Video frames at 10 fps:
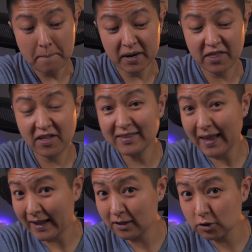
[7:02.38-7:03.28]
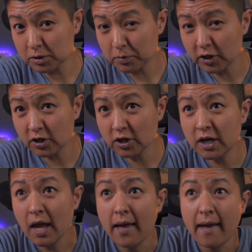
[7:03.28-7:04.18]
But I think the 8 looks pretty good.
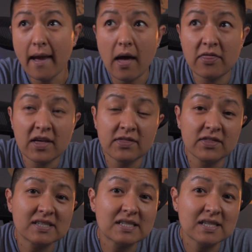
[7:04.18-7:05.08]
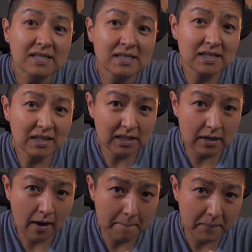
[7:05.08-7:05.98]
And then the
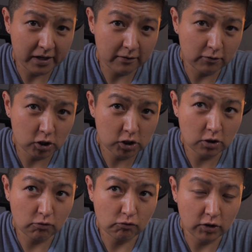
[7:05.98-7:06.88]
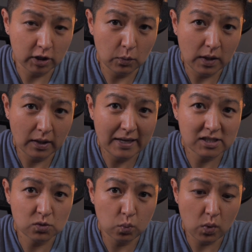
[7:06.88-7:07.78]
16 might have looked really well
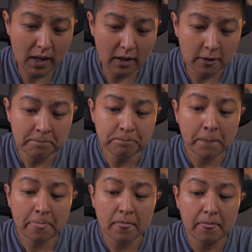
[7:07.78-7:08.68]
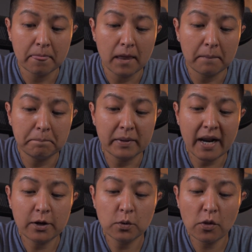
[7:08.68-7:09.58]
as well. But
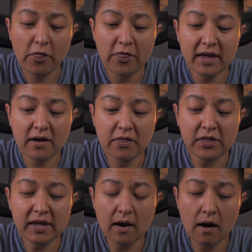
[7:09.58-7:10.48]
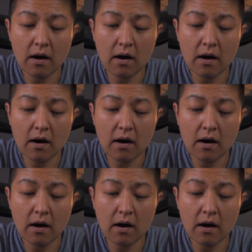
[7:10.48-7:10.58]
I don't think the